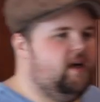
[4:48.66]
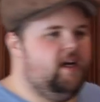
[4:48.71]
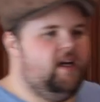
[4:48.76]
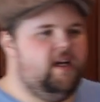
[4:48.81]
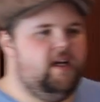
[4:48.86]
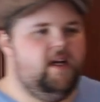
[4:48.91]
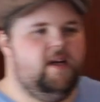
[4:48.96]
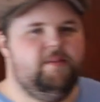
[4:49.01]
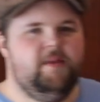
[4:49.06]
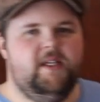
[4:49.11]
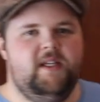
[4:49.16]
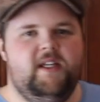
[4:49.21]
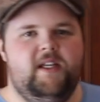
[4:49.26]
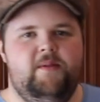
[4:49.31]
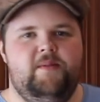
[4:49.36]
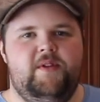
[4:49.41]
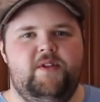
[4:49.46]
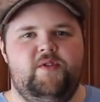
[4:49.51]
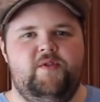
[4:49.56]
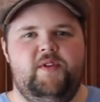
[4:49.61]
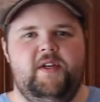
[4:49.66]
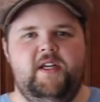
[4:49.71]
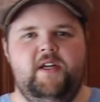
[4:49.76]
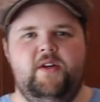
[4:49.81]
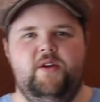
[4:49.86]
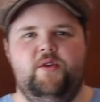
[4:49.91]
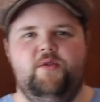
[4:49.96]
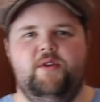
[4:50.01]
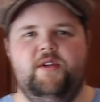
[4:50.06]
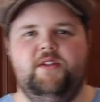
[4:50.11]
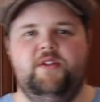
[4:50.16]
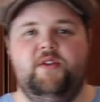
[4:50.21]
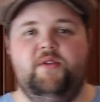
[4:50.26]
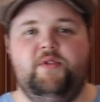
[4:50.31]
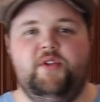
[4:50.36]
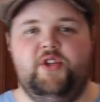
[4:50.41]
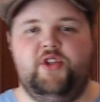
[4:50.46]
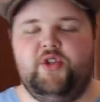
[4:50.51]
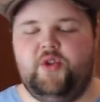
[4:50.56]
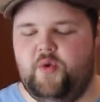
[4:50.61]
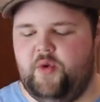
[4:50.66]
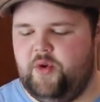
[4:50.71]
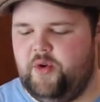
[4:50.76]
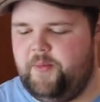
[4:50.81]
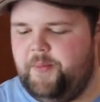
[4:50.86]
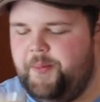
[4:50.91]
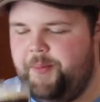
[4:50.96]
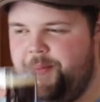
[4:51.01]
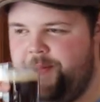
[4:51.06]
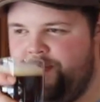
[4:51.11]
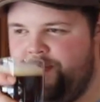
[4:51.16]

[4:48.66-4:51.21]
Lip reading: I'm going to keep this video relatively short.